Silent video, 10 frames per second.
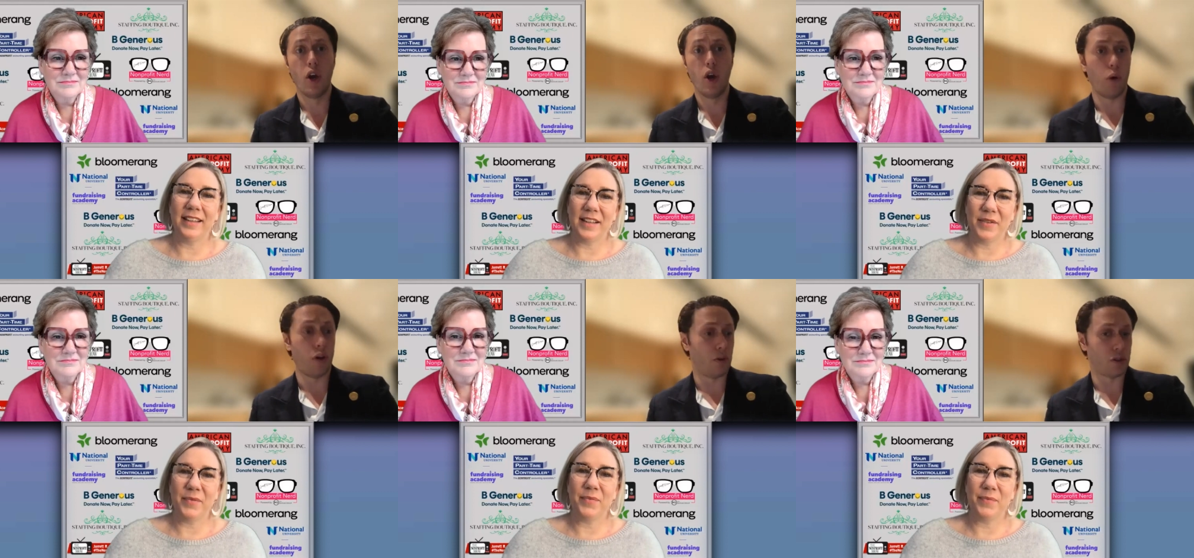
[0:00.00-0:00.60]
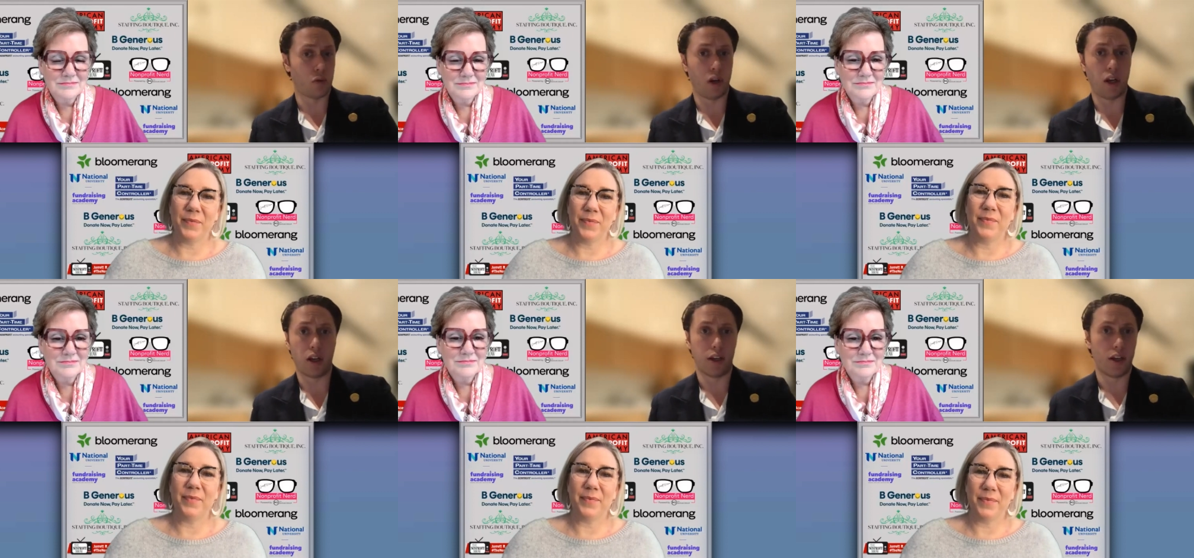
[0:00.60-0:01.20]
Speaker 1: whether it's
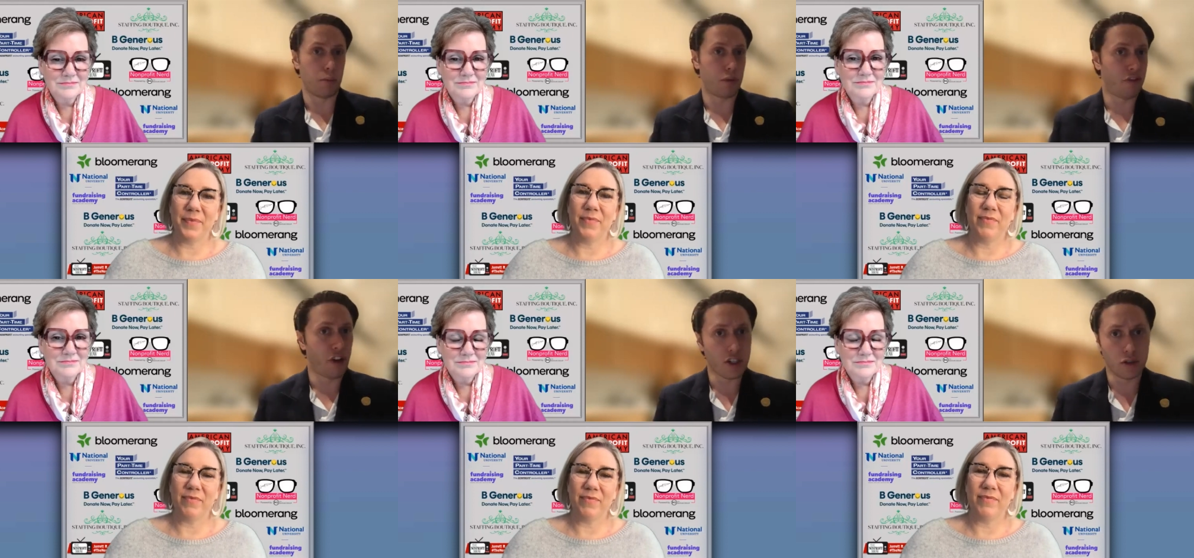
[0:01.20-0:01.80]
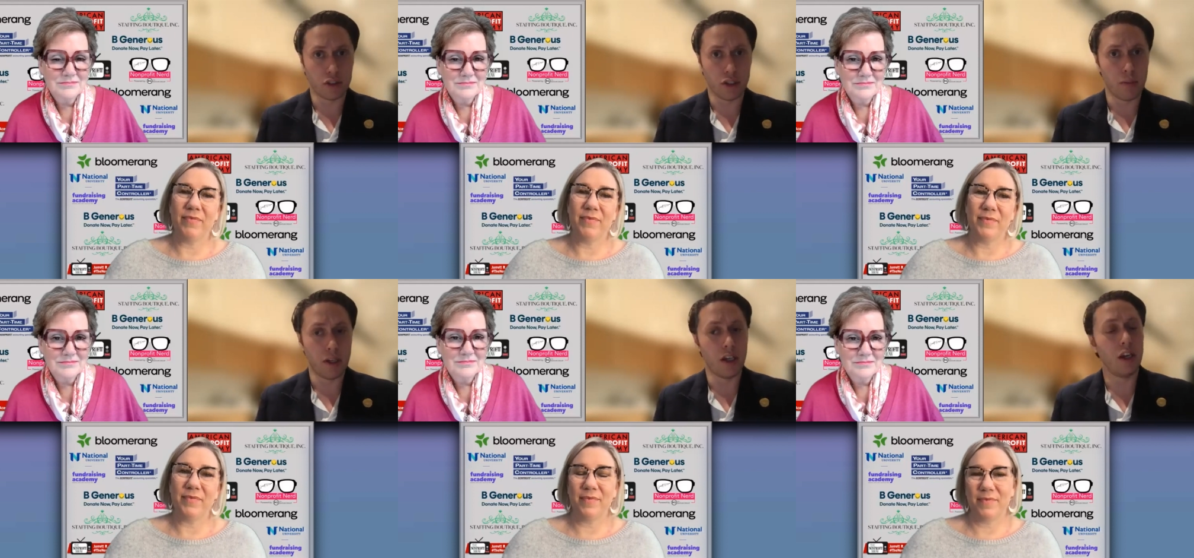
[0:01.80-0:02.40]
creating a young professionals
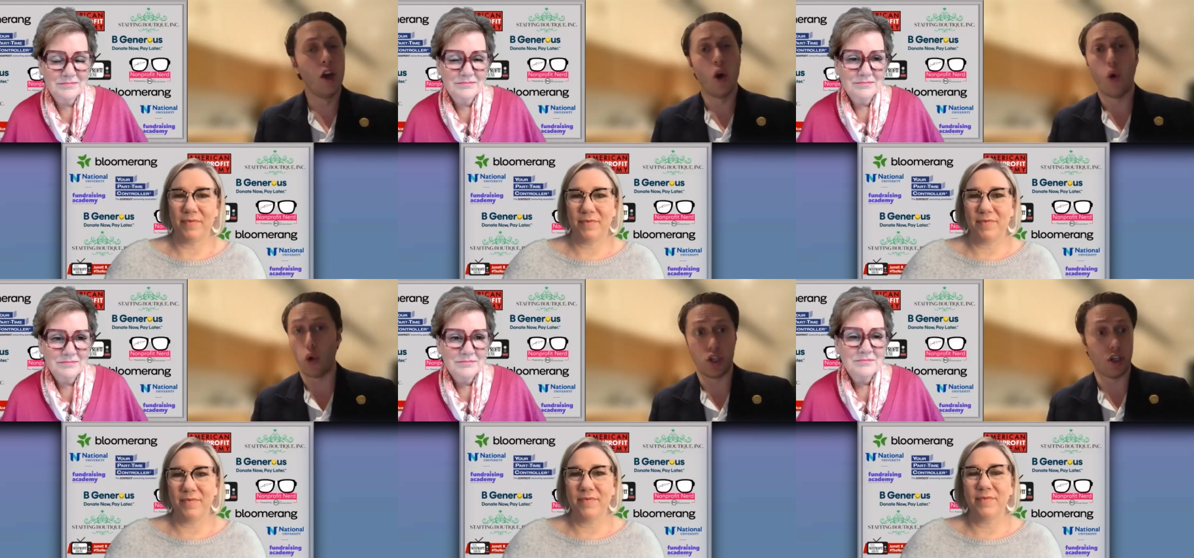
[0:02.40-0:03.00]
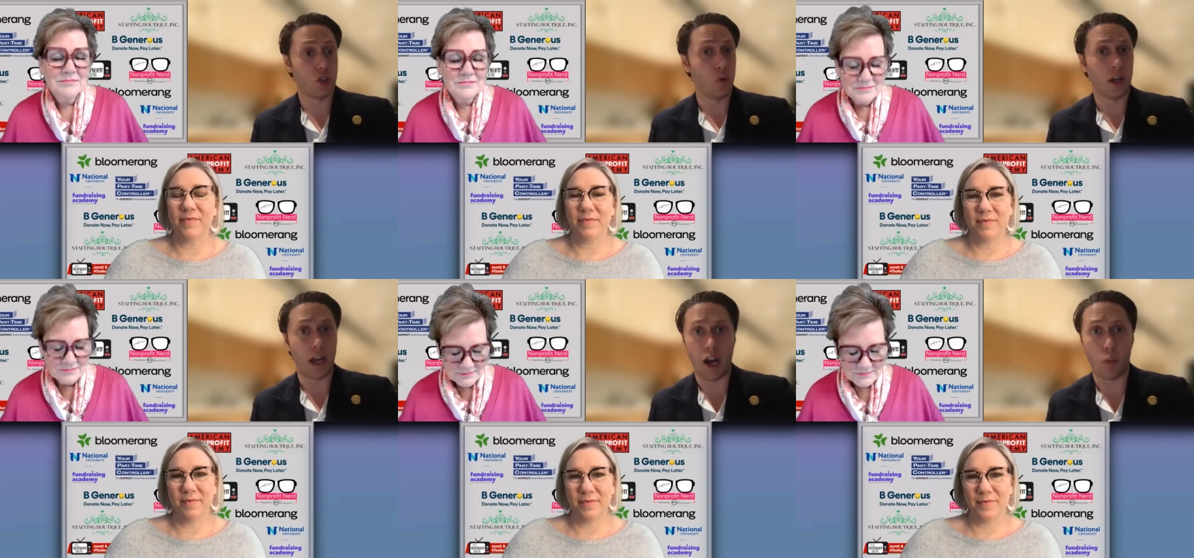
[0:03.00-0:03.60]
committee or just doing
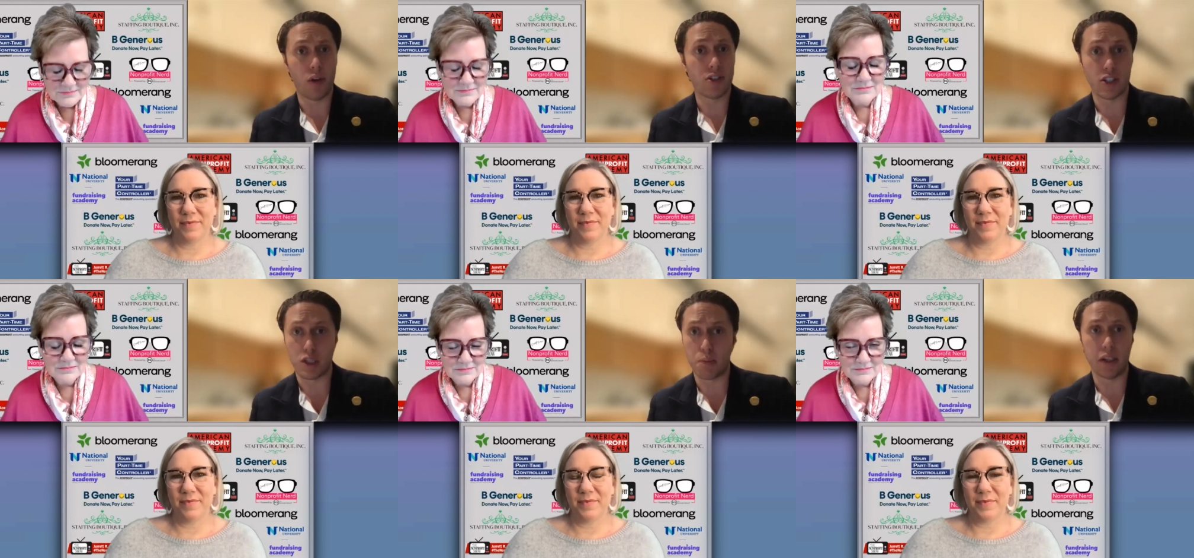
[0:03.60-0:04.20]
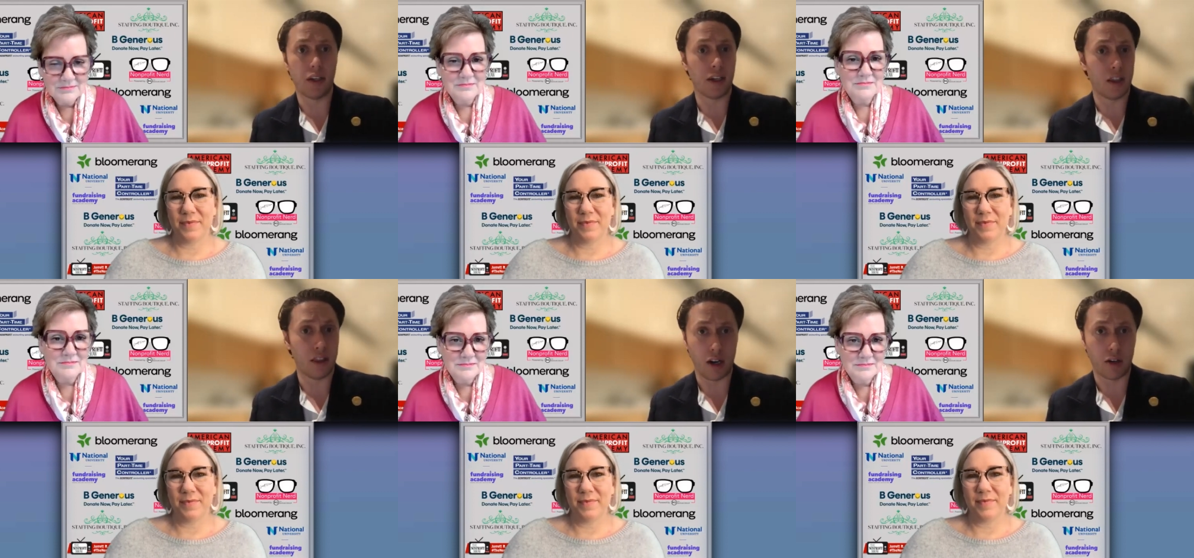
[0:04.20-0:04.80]
outreach and speaking
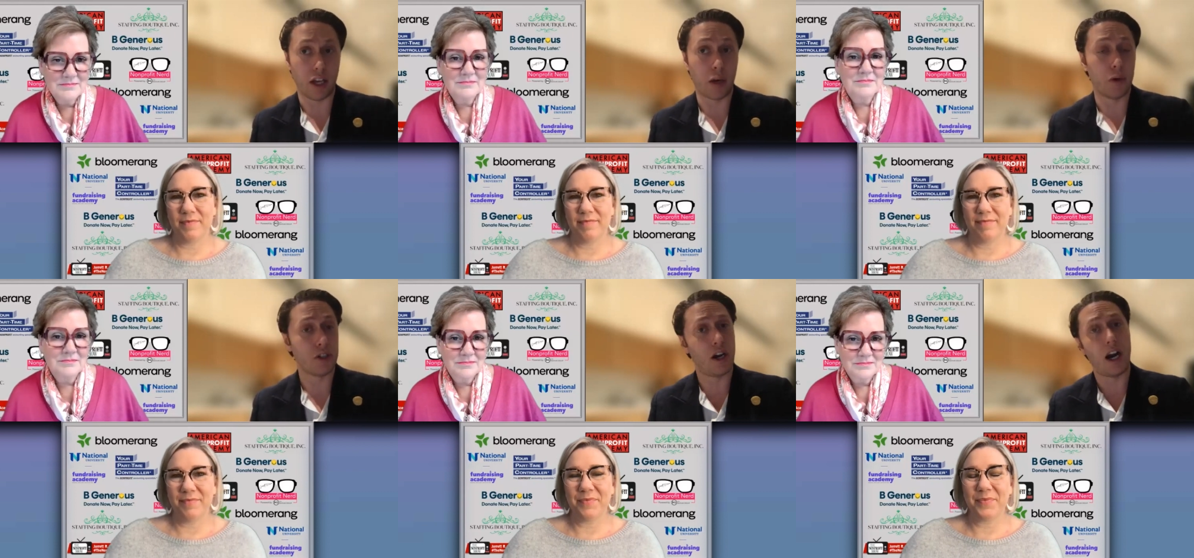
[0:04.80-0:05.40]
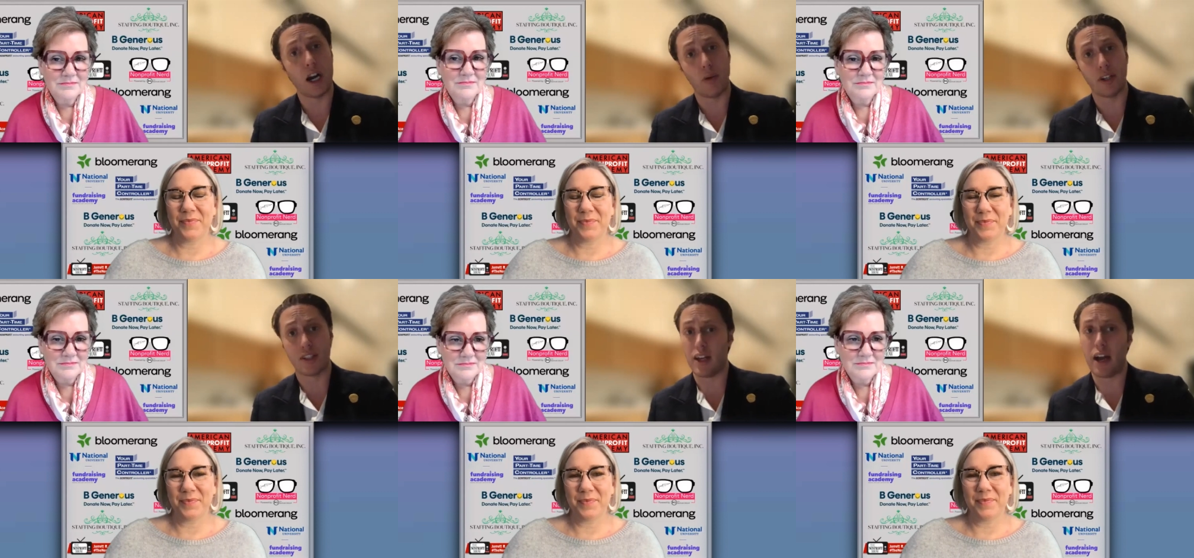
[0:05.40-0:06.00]
in their language and hiring
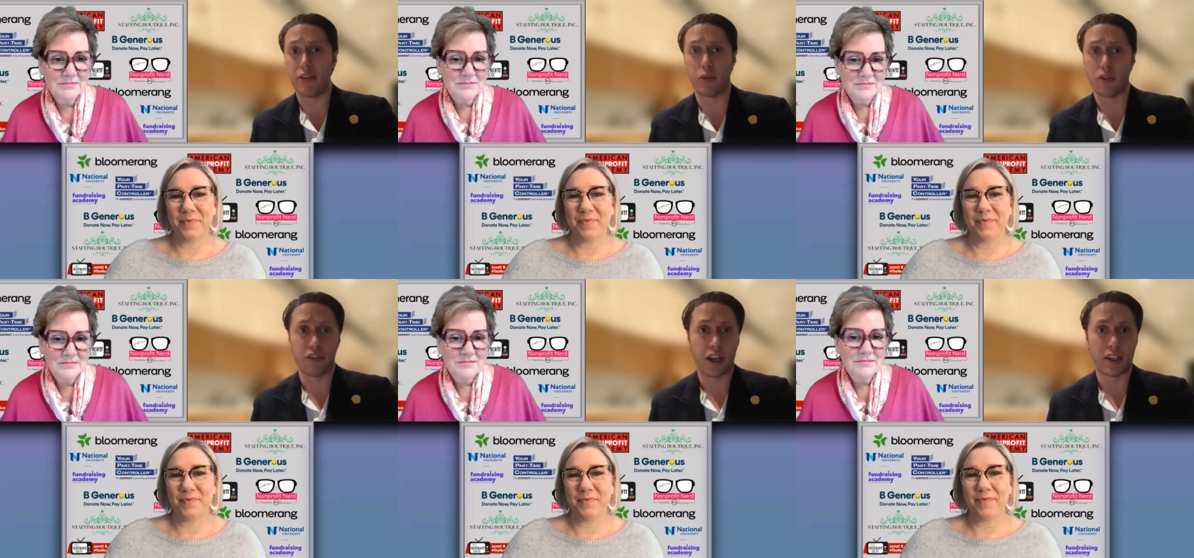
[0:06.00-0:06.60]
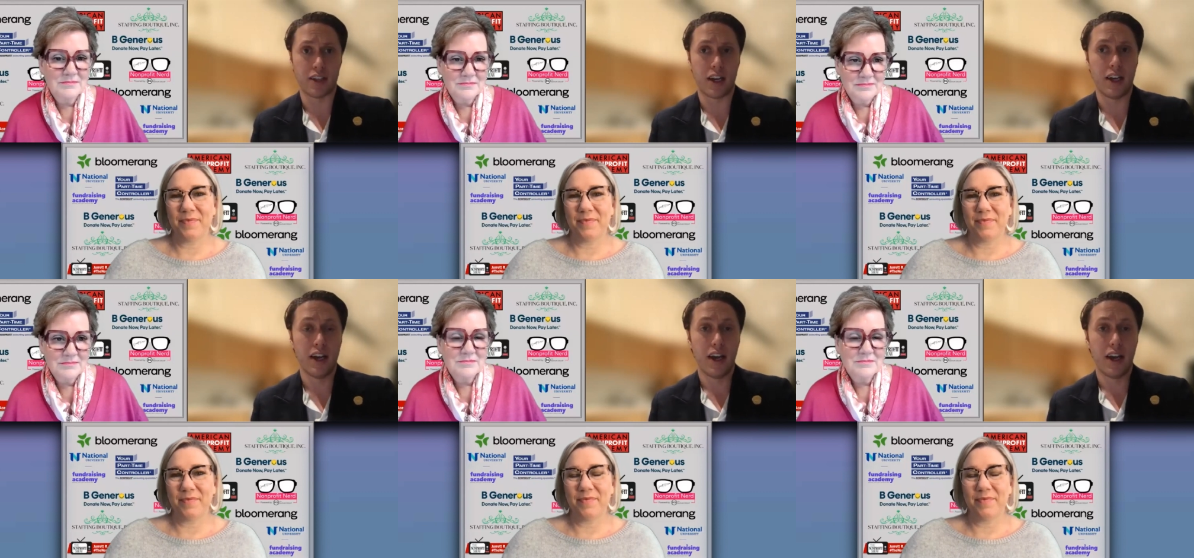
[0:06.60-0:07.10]
staff that reflects that.